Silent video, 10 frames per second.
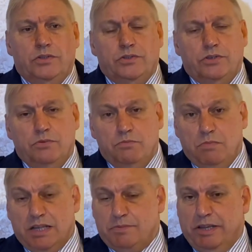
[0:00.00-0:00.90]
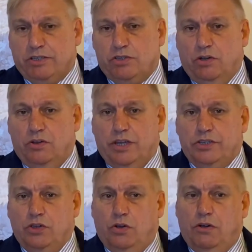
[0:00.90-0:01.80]
you must make sure
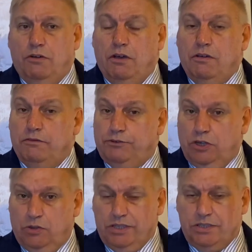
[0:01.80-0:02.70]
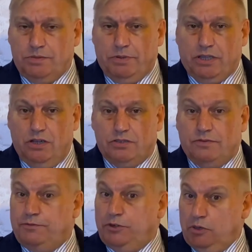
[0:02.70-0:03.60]
that you're fluent, because
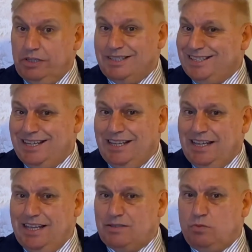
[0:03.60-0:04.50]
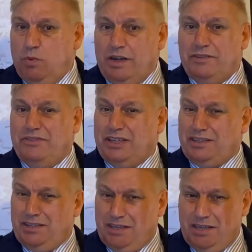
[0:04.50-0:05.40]
fluency is one of the
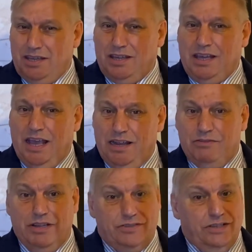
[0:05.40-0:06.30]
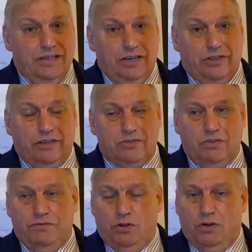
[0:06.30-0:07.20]
key areas that they're looking
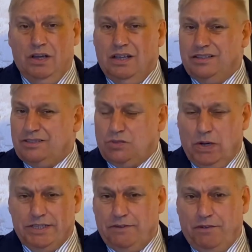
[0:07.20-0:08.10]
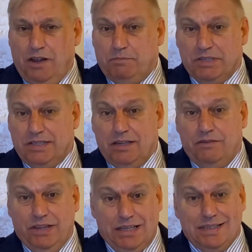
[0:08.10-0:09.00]
for. It's 25%
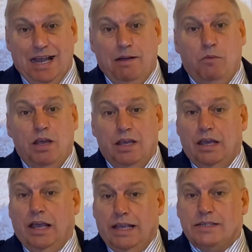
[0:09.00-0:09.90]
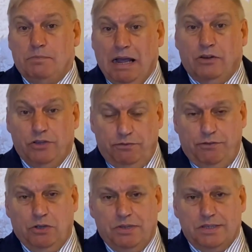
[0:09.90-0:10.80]
of the exam is about your
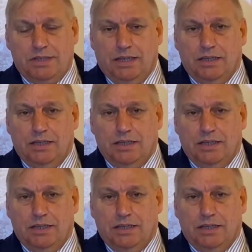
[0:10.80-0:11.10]
fluency.